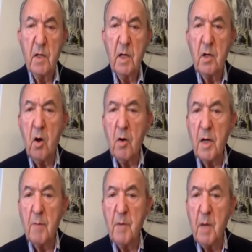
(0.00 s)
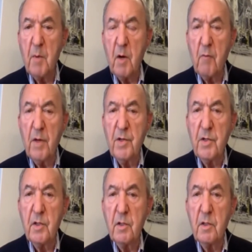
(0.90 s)
It can't get people
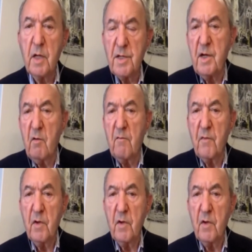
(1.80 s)
arrested itself.